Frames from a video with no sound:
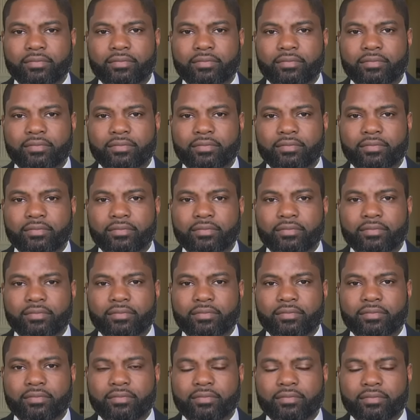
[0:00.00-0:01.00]

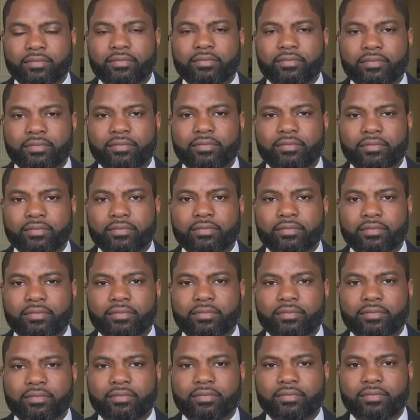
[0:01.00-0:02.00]

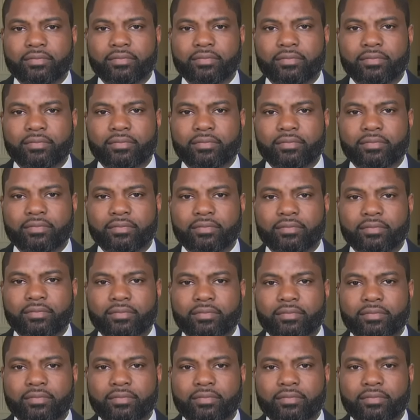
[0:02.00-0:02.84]
This person isn't speaking.